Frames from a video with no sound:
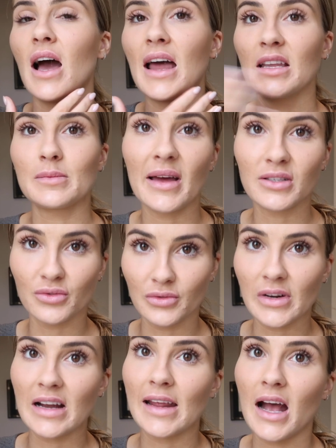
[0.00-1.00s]
And it's meant to
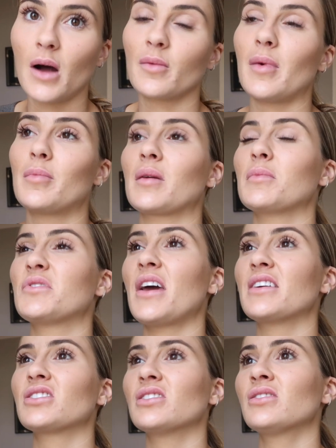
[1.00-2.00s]
really help with my
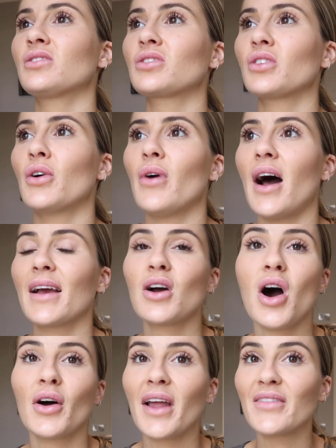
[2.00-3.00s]
pigmentation. So I
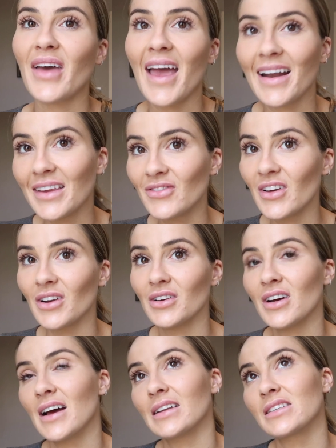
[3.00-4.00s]
can't have any
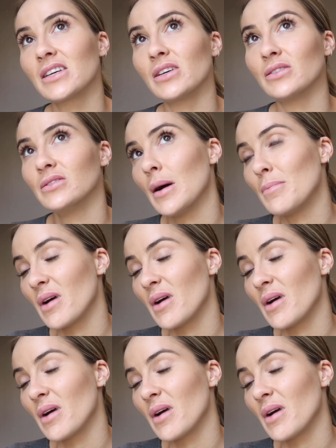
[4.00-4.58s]
filler until a